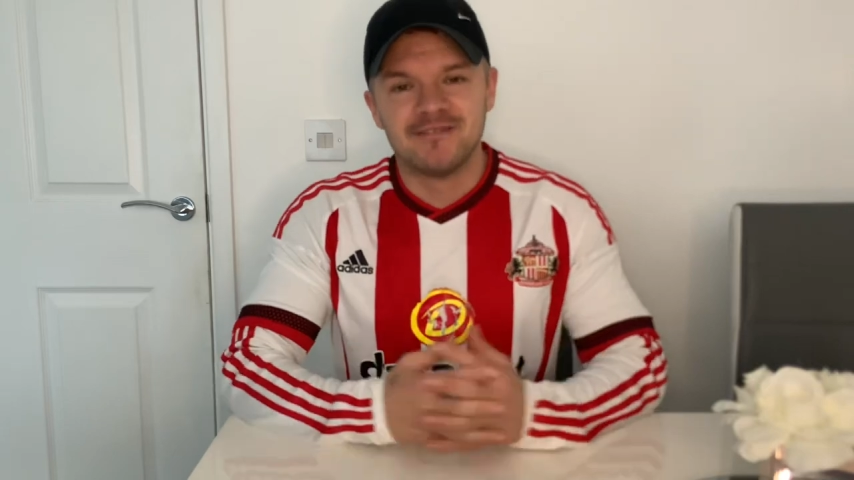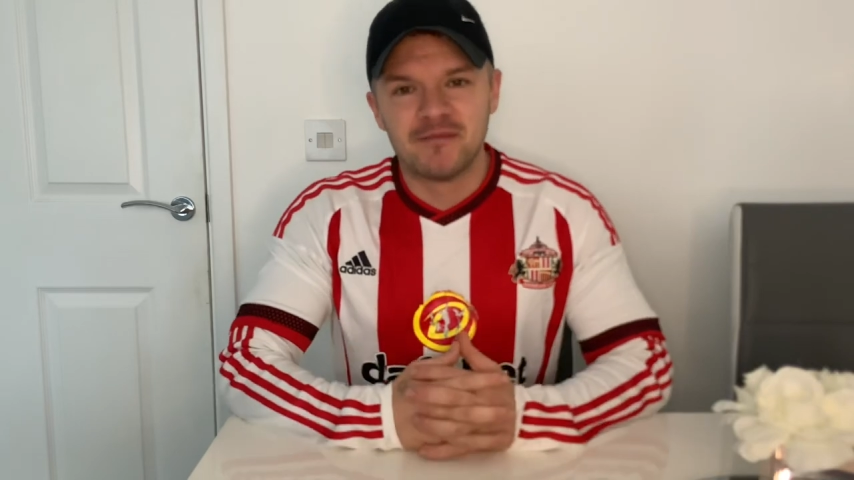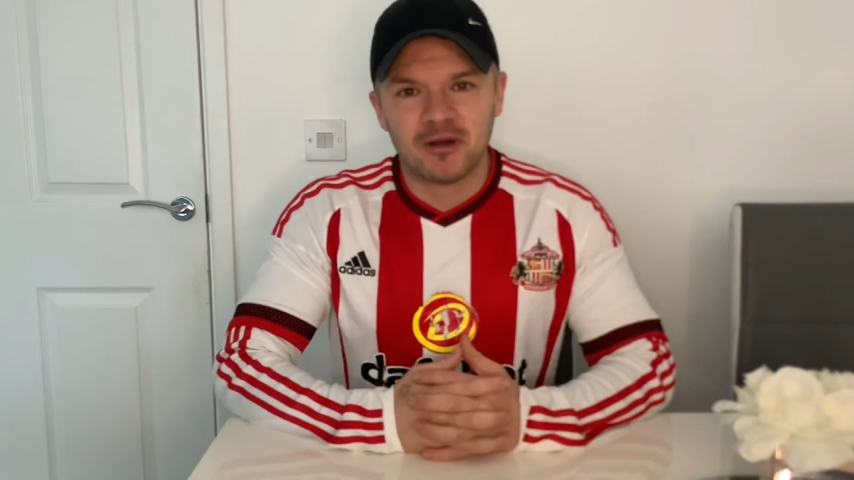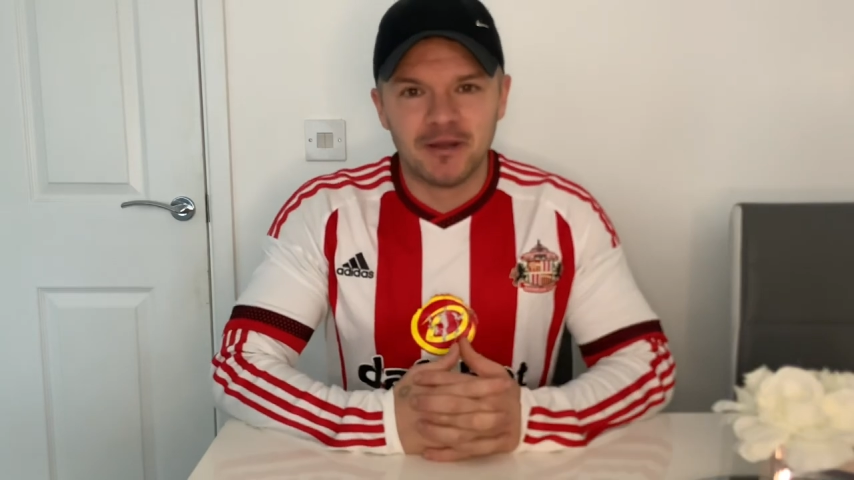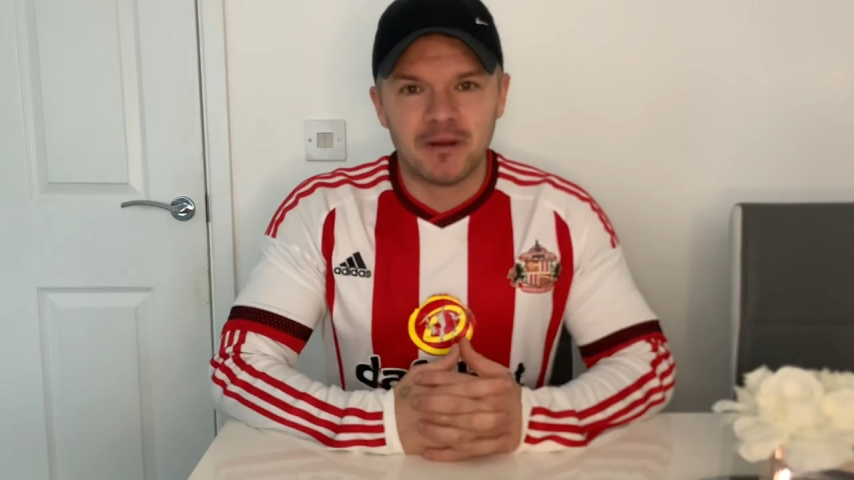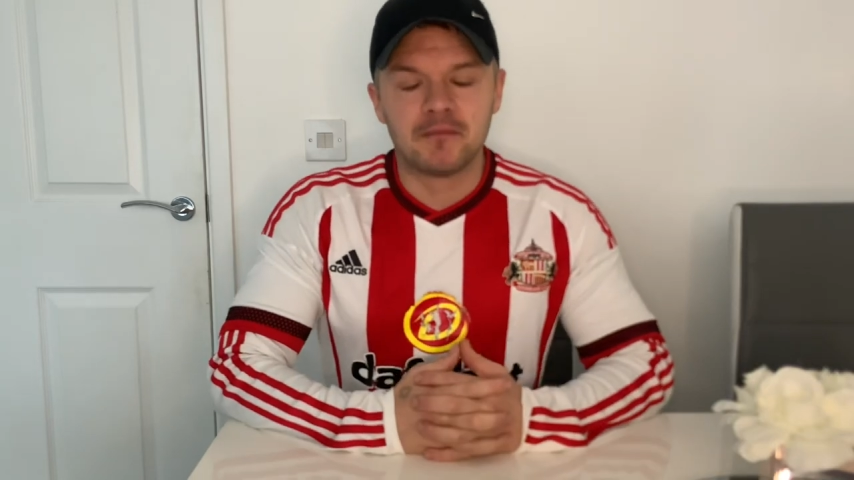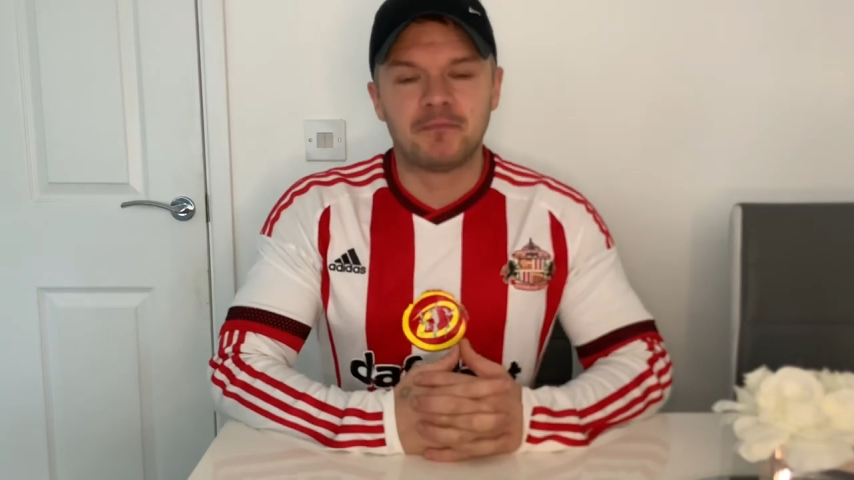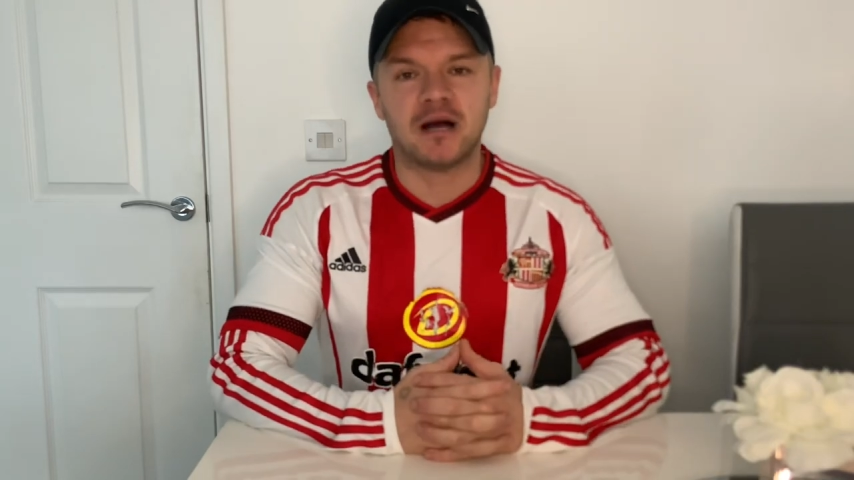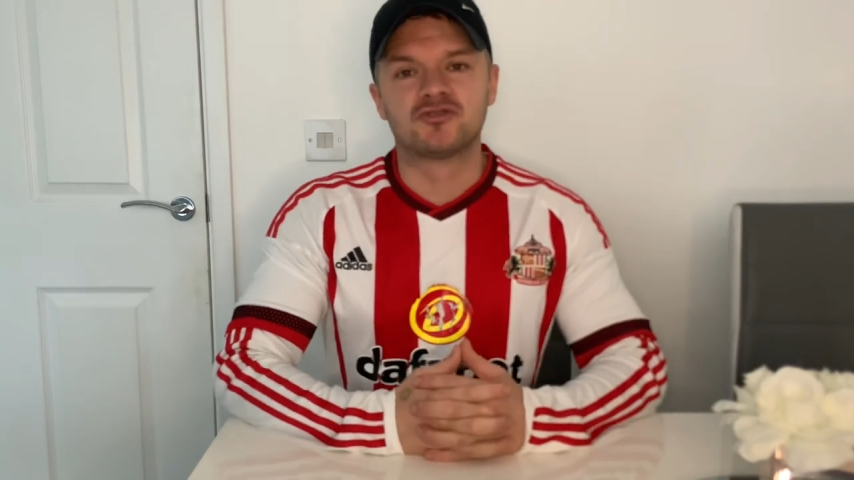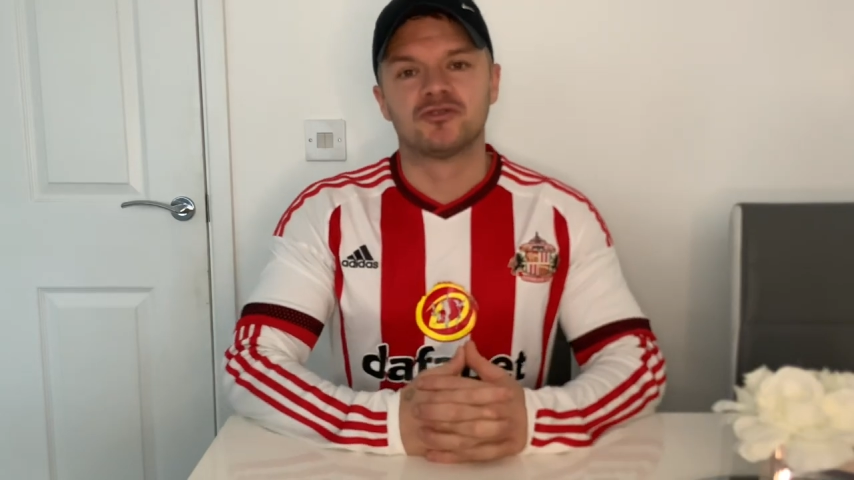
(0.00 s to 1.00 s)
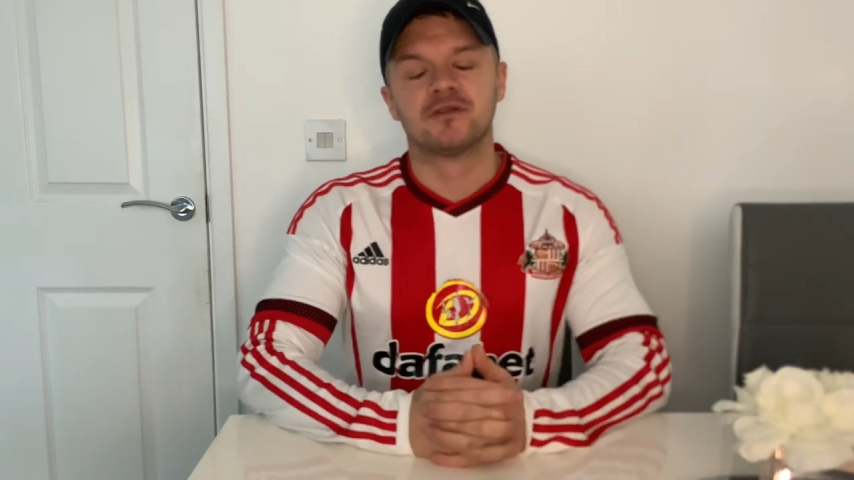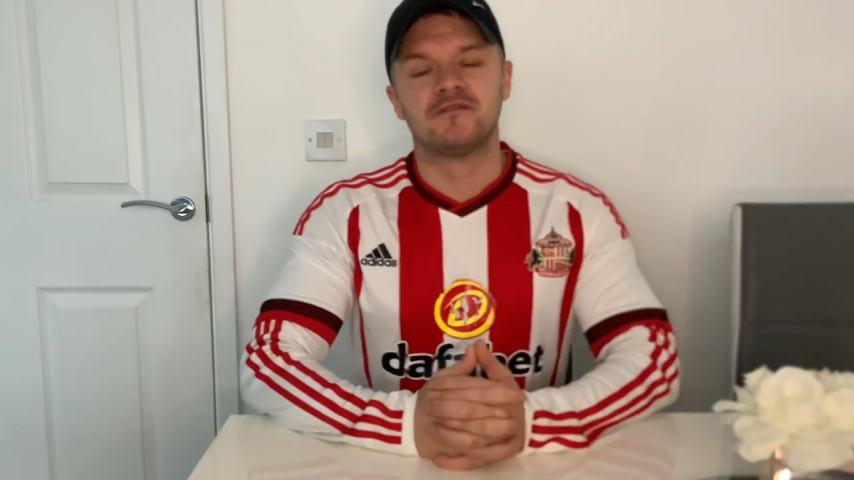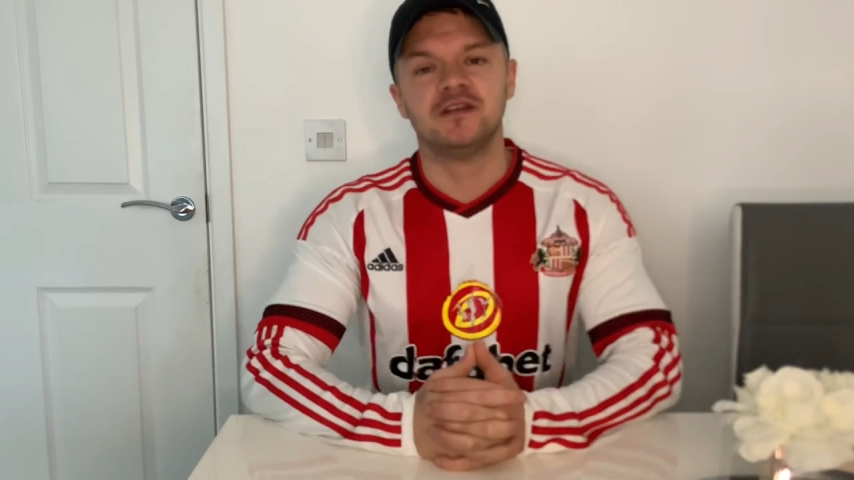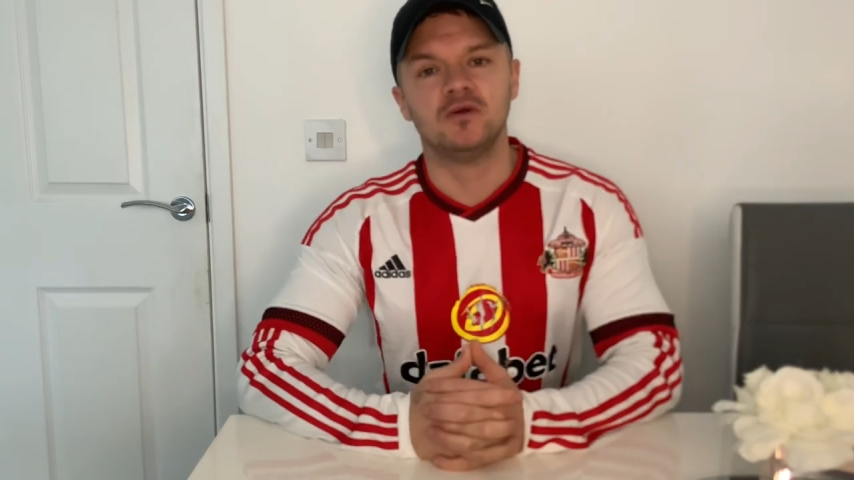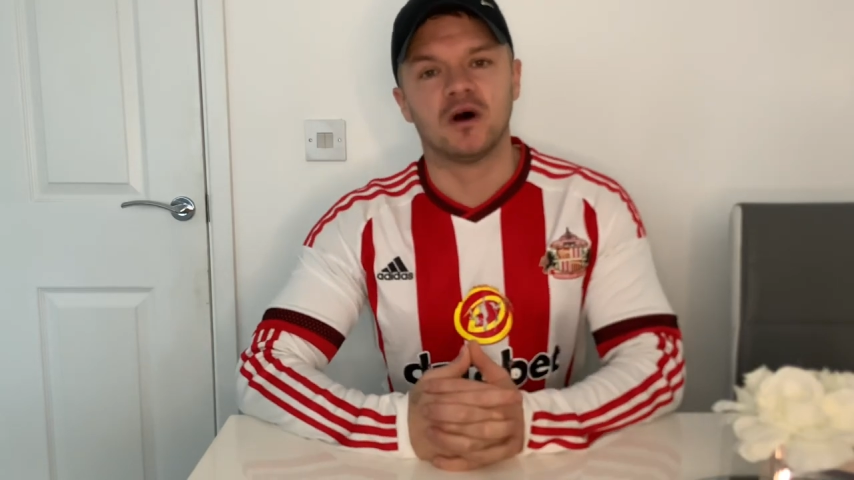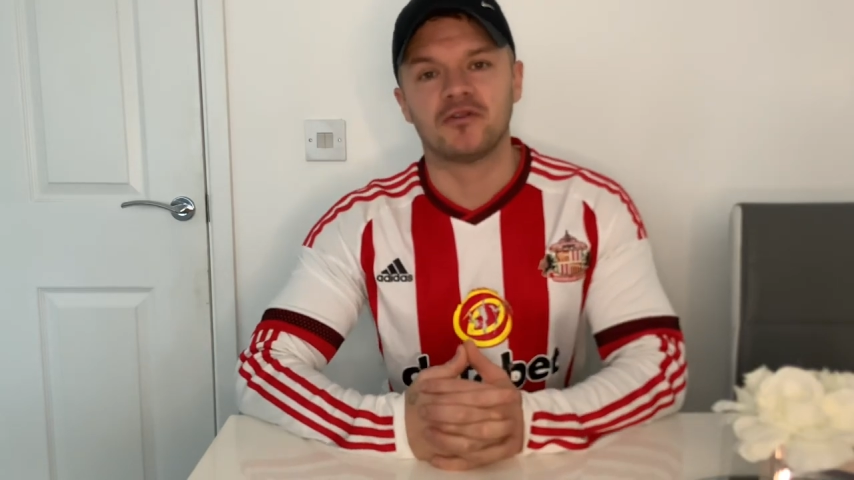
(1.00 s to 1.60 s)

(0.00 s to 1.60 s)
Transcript: everybody, welcome back to another video.